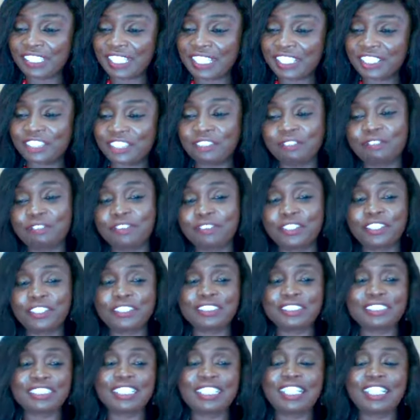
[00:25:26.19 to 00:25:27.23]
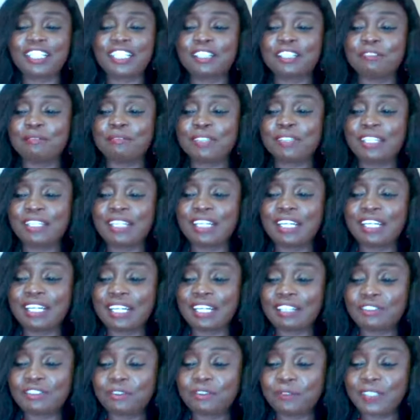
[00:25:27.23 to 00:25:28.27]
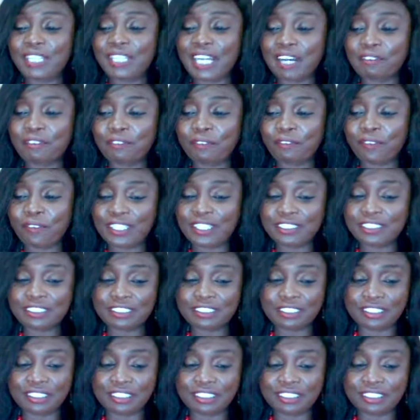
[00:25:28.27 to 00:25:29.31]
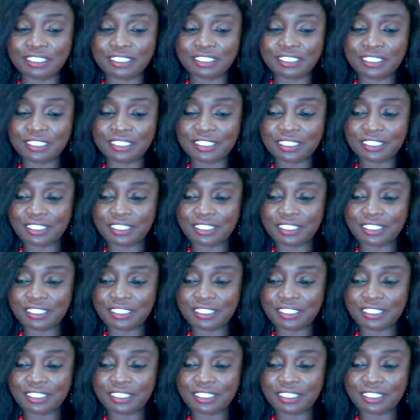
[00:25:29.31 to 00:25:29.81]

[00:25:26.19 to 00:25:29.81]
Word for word: thank you for your time. Do we have questions?